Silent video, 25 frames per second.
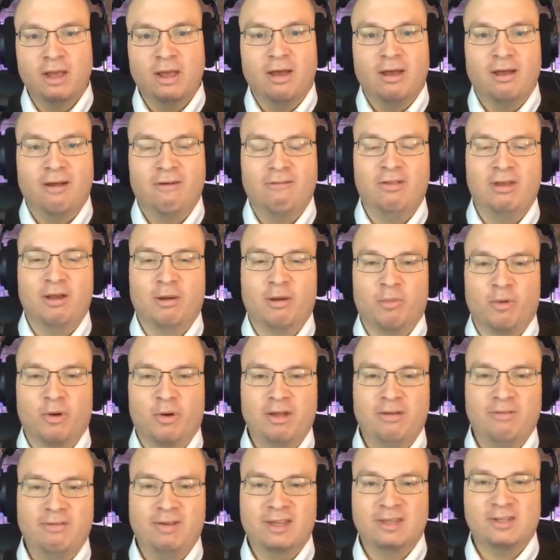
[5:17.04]
of their
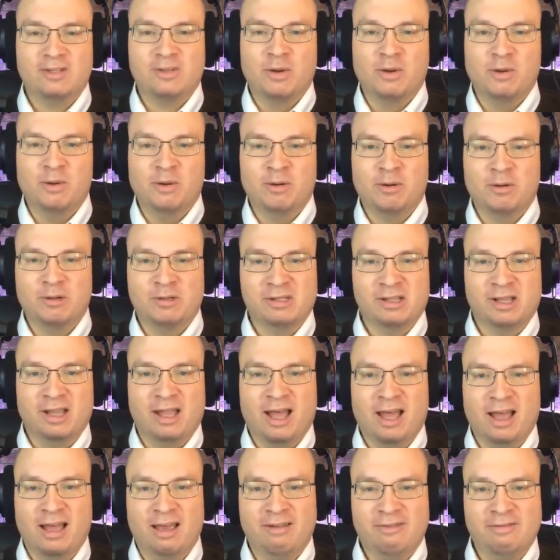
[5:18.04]
previous owners'
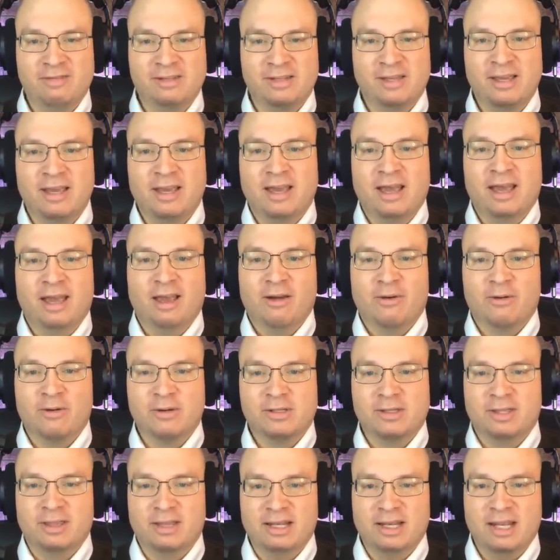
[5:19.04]
lives
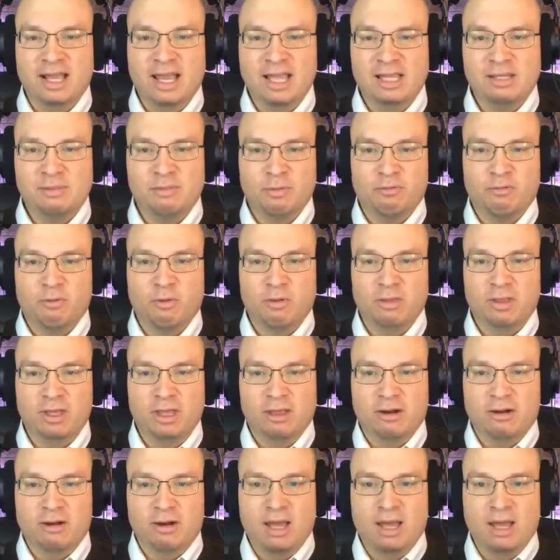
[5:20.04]
course, in the days before the
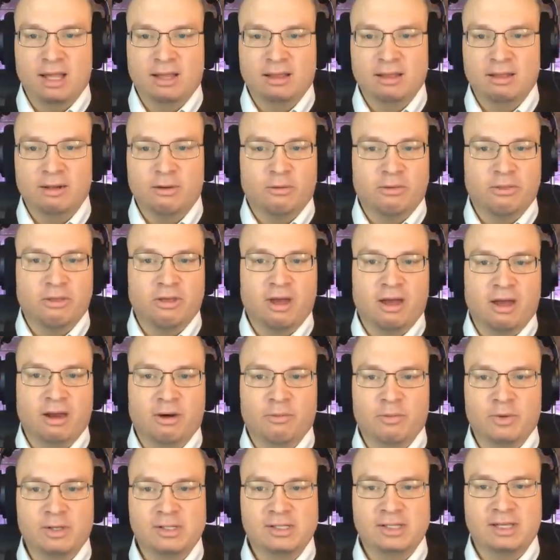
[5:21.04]
internet, little thought
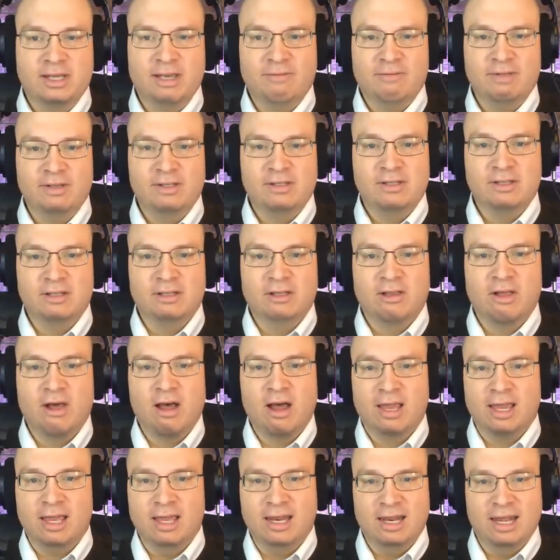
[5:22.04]
was given to
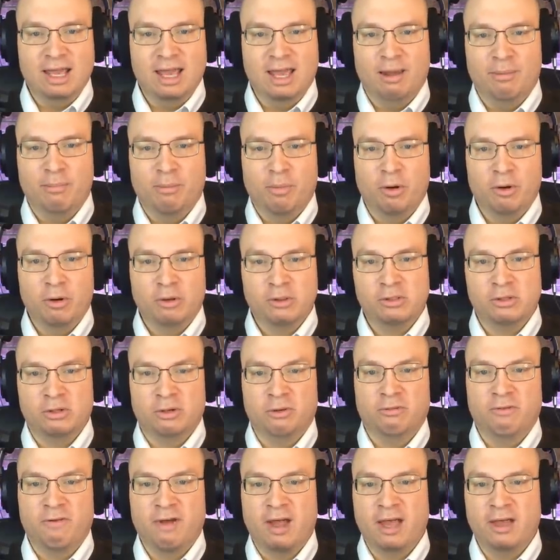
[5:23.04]
locking down
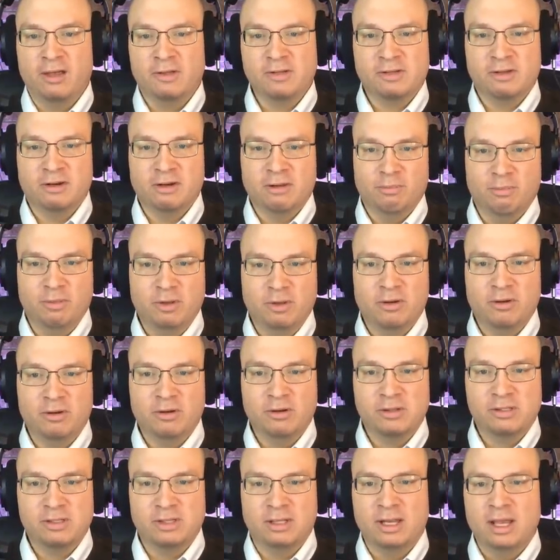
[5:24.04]
personal files on
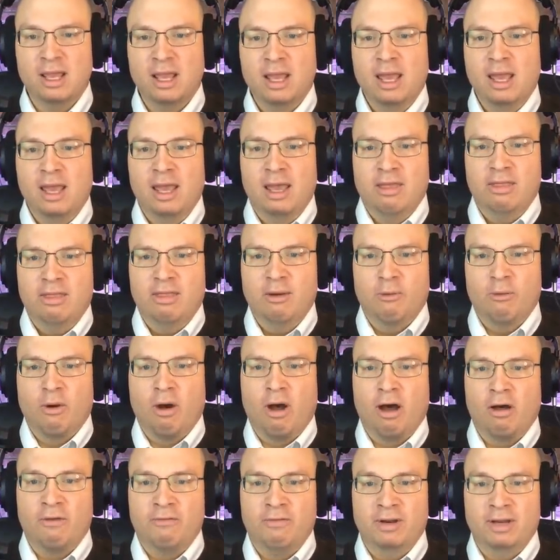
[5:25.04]
computers, and they were
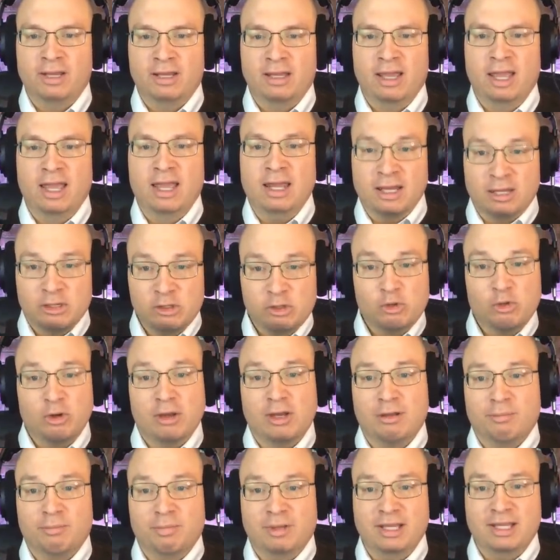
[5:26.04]
often
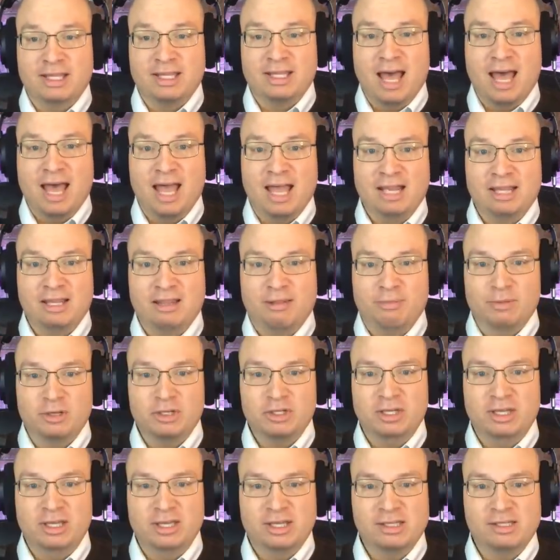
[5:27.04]
inextricably tied to the
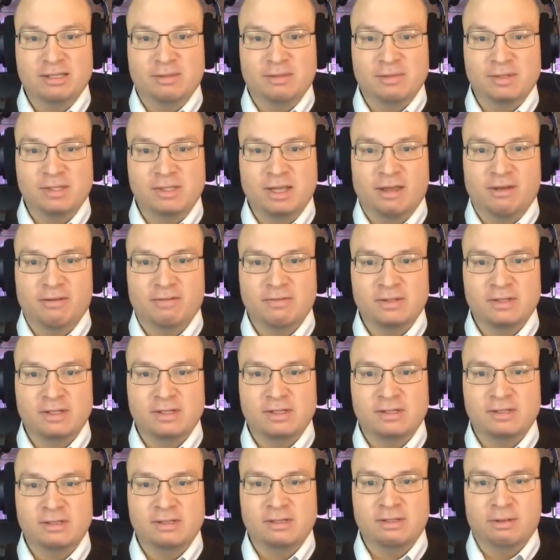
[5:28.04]
machines themselves.
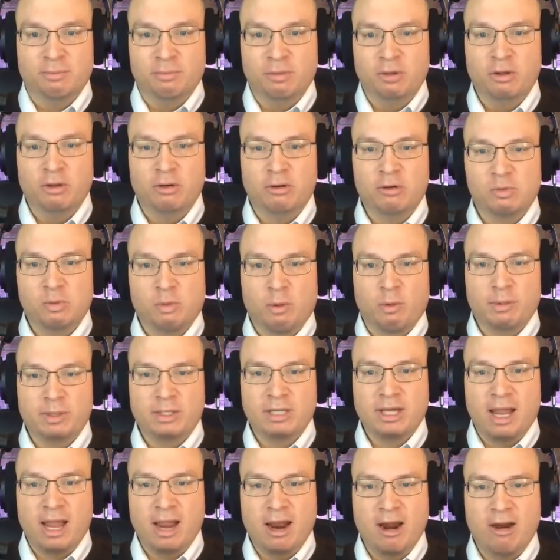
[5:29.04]
As computers were
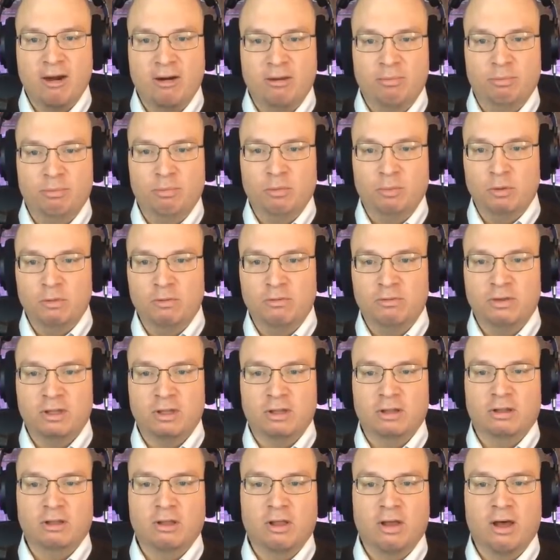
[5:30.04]
retired and moved to the
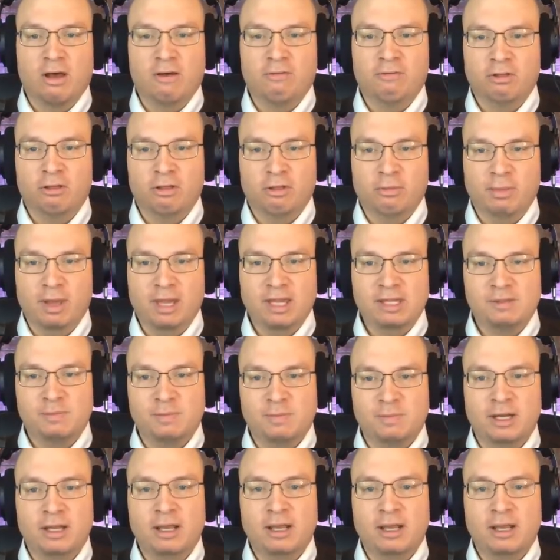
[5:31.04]
loft or the basement,